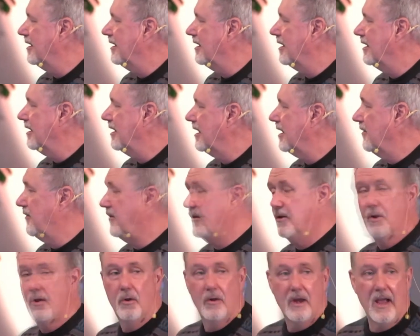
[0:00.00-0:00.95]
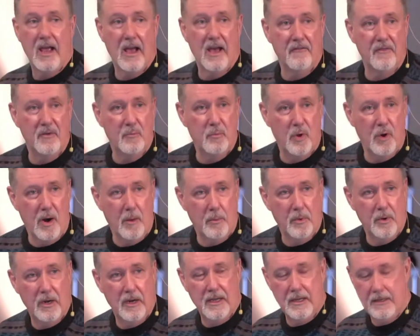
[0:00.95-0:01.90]
if you don't have it
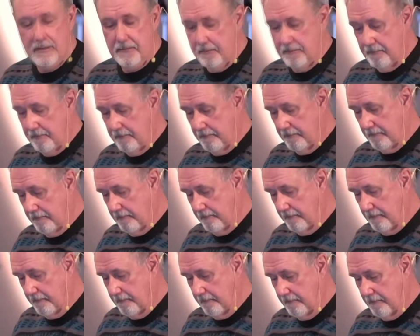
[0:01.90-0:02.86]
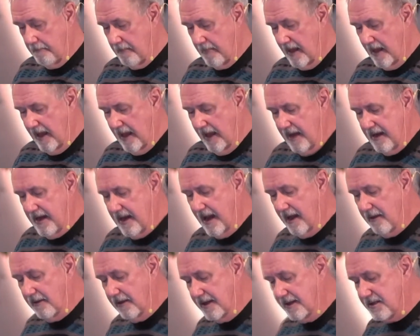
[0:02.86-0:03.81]
properly. Now
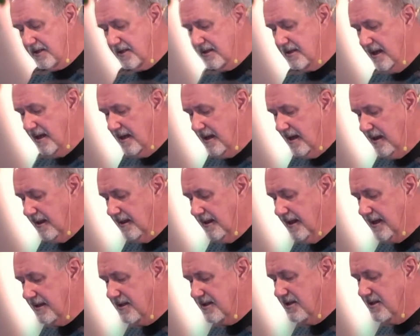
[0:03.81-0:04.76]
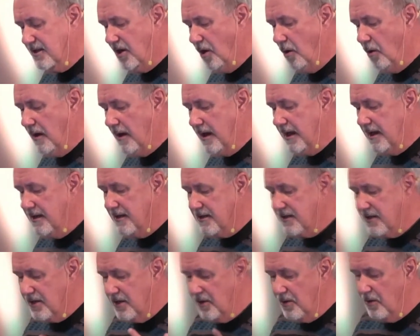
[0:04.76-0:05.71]
let's go
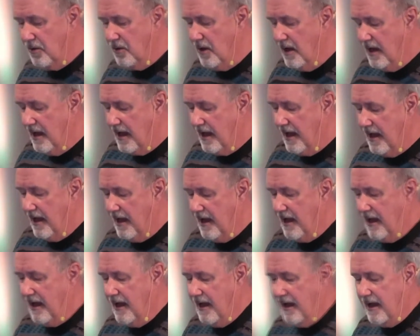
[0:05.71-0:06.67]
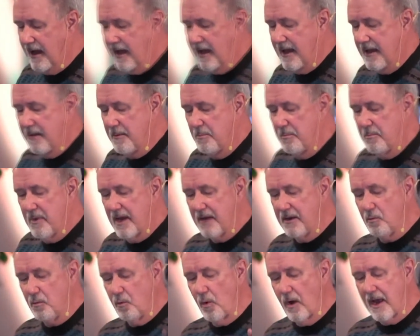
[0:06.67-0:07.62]
into a
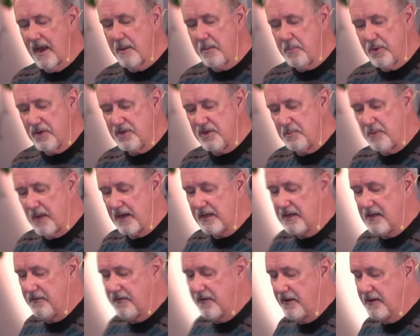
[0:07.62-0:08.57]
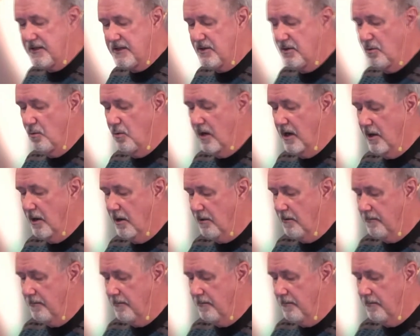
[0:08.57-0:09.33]
midway perspective, as you will.